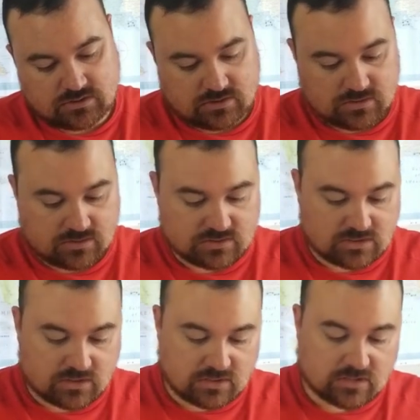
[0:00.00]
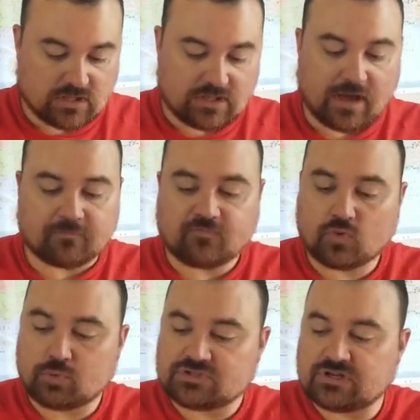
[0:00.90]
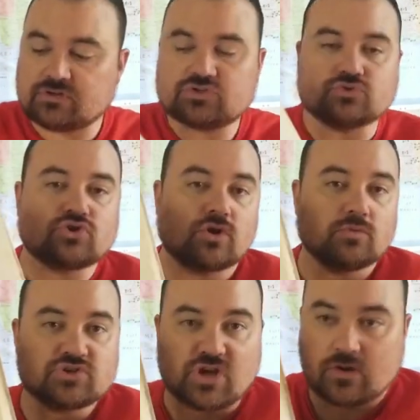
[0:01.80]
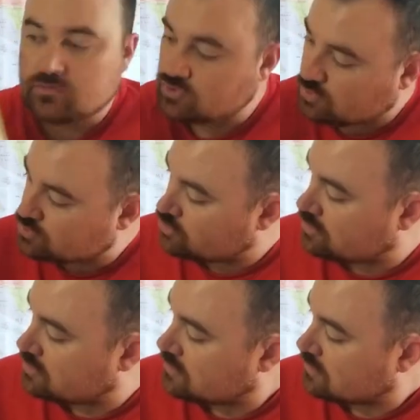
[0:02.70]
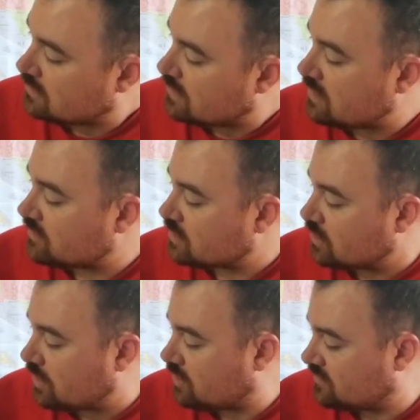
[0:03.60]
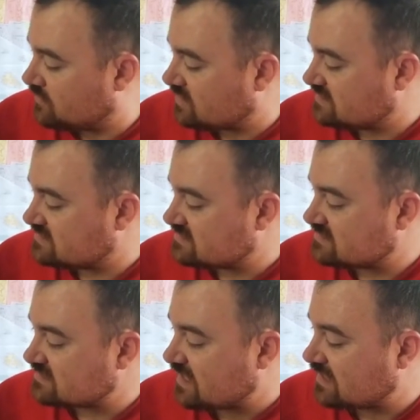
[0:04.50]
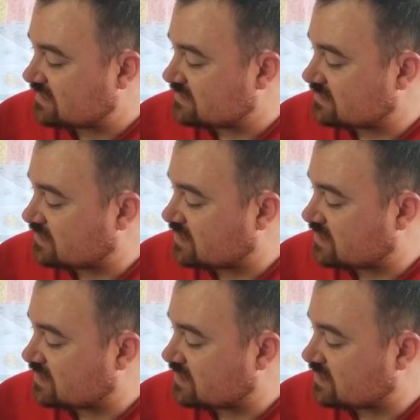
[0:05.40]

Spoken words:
in a second. Yeah, four books in here, so starting with Shadow of the Torturer, The Claw of the Consolator,